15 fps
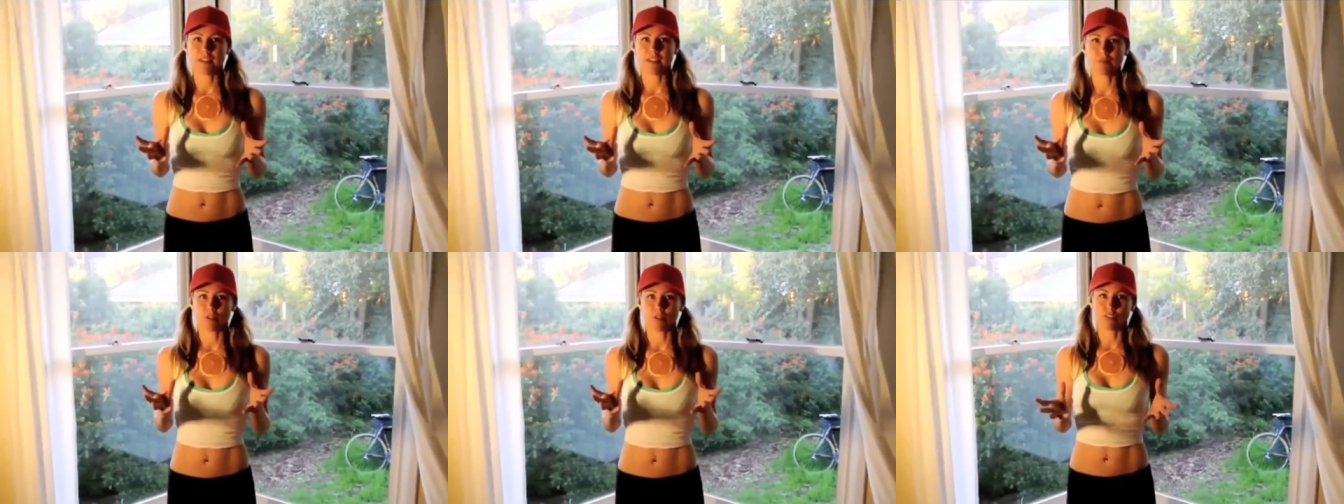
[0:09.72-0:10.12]

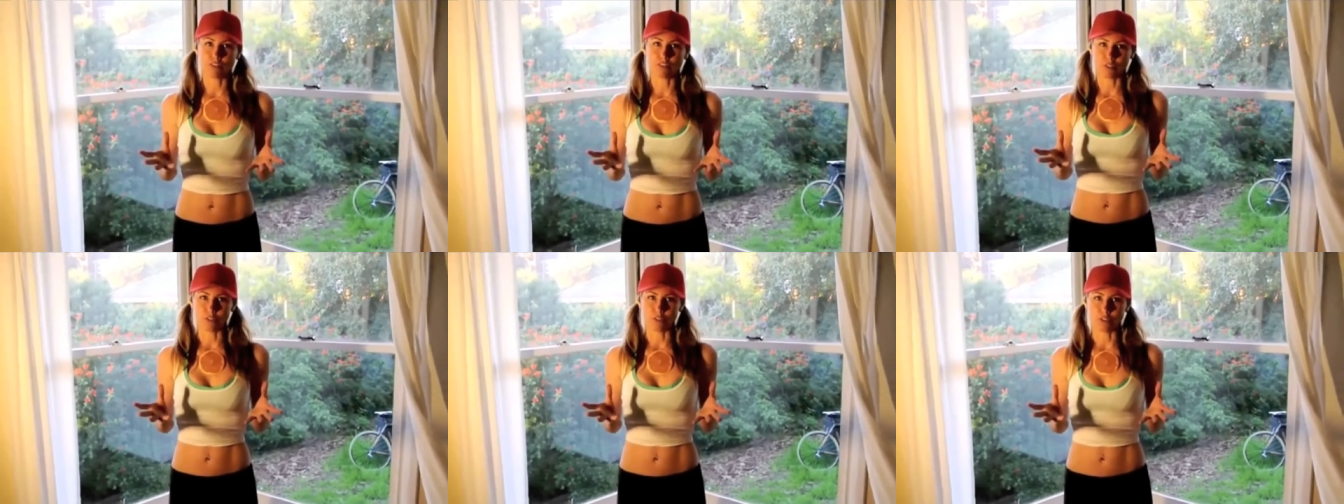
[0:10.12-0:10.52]
than raw
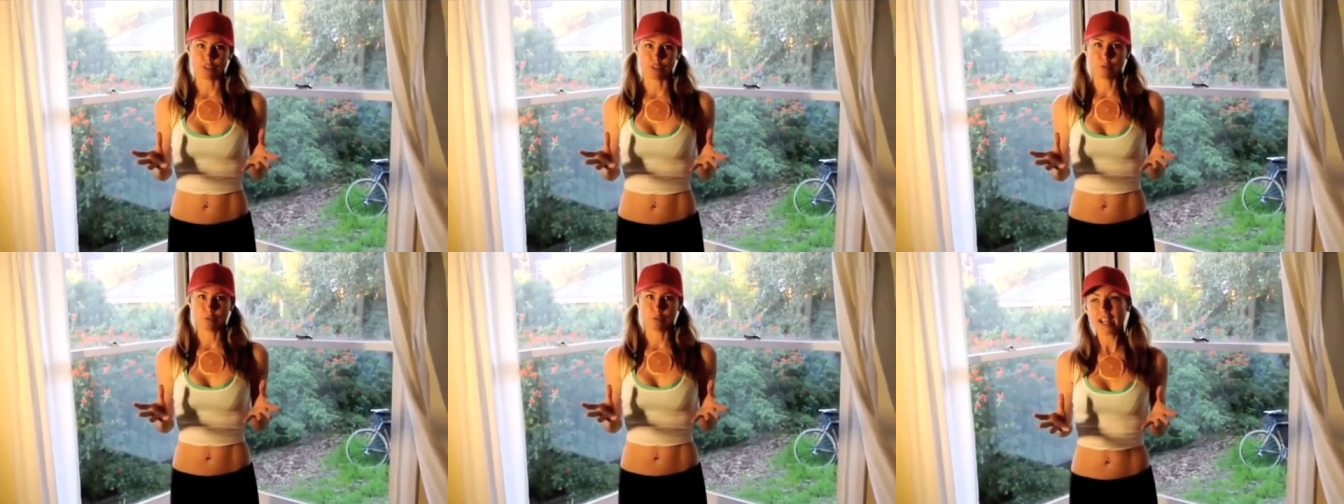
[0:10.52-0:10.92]
food.
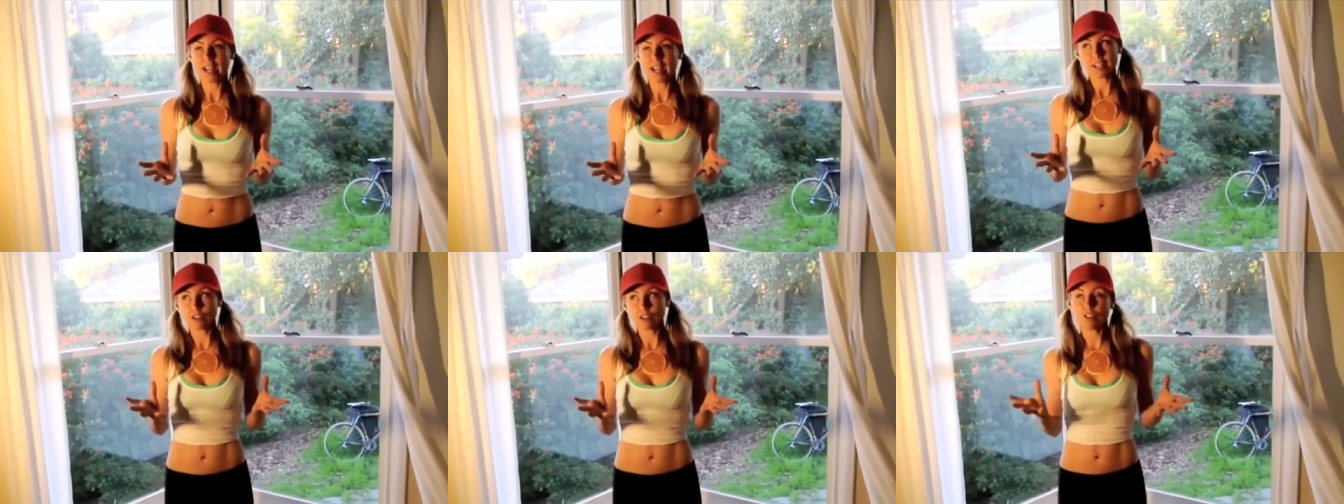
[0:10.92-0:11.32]
Why
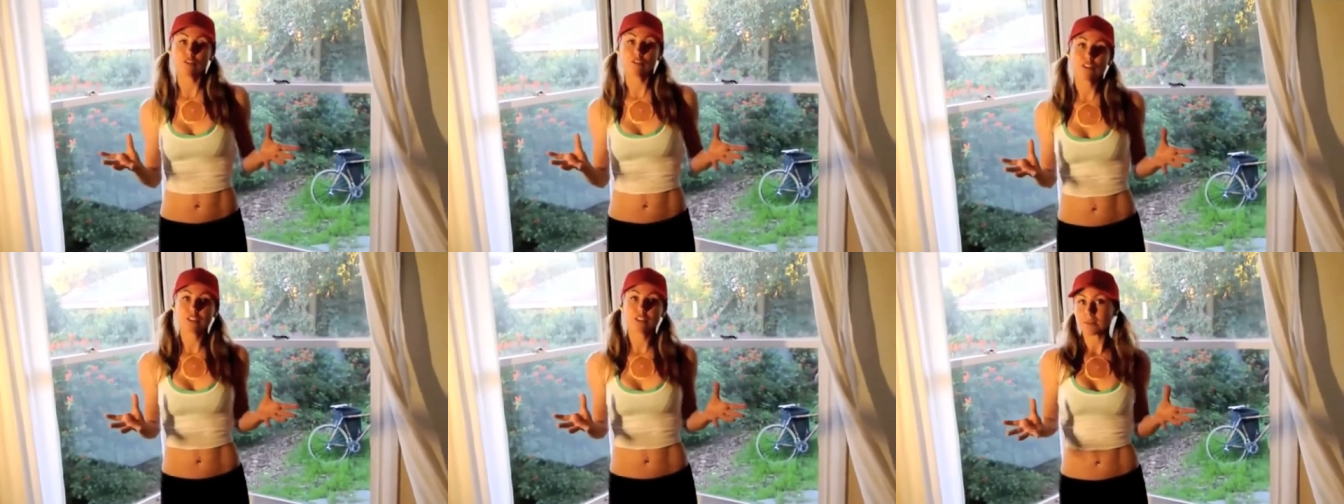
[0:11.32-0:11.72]
eating cooked
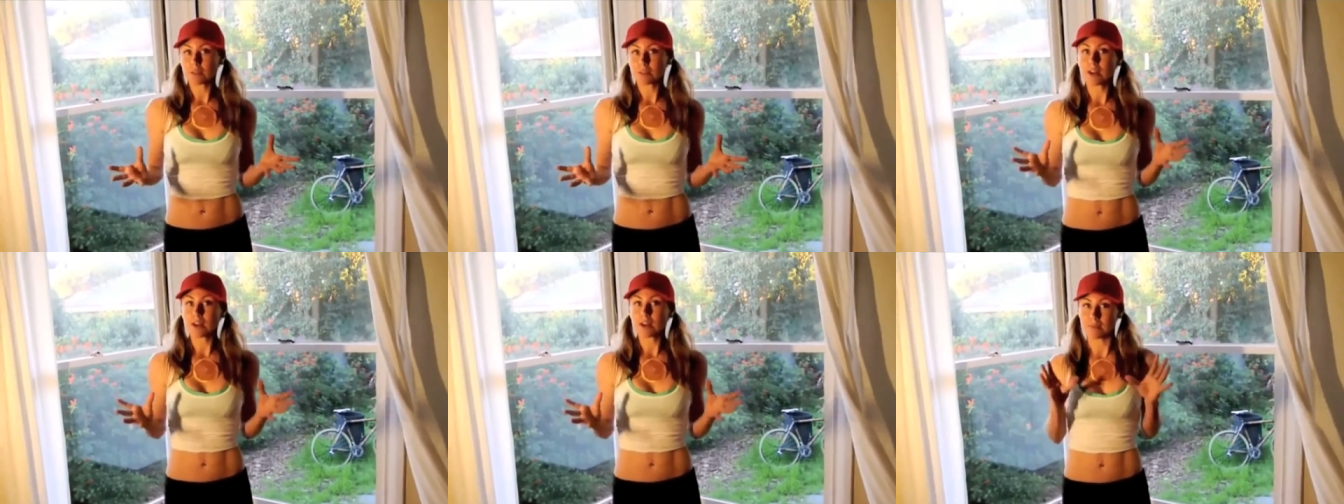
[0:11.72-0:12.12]
food
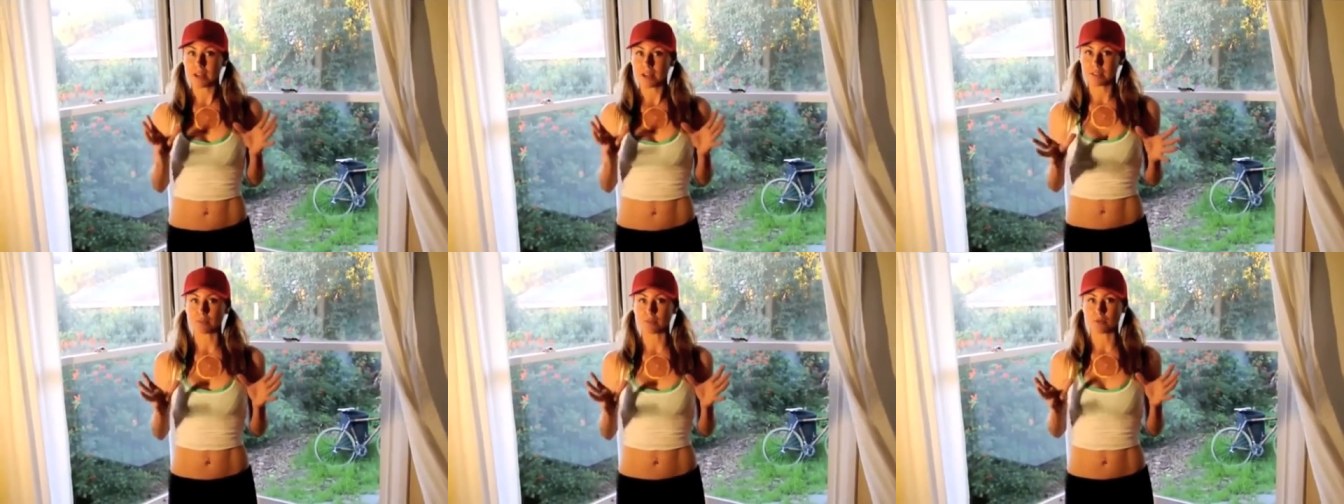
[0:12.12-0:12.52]
sometimes is
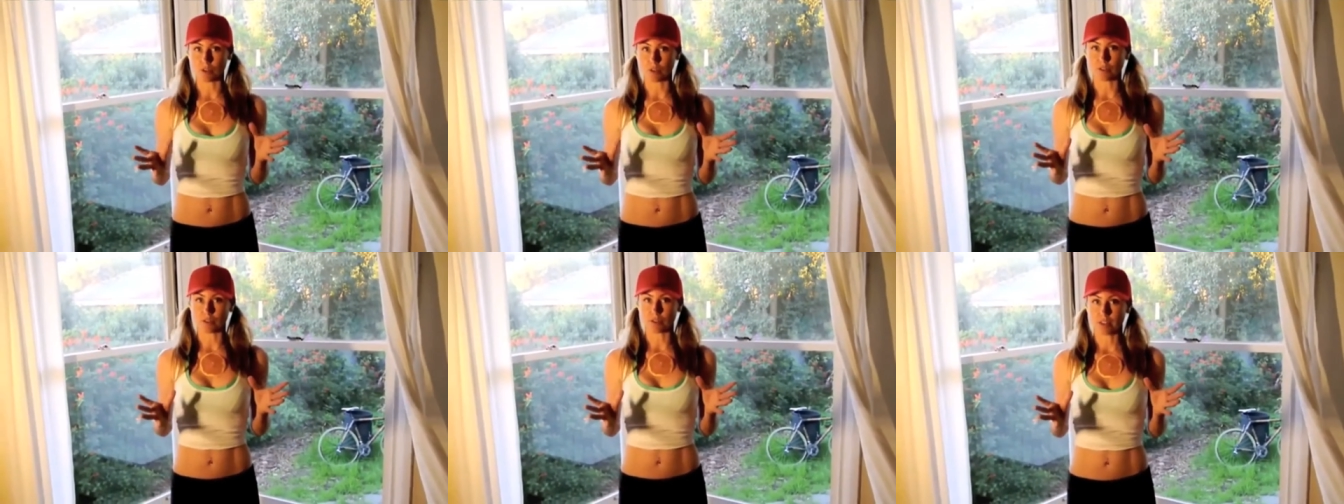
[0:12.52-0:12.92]
better than
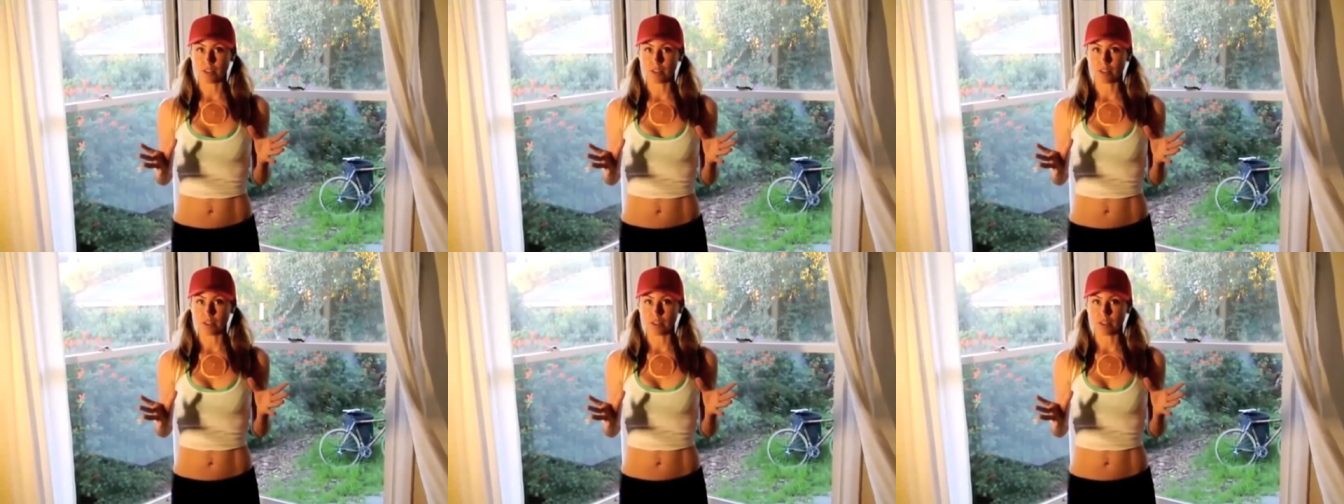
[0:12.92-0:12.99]
raw.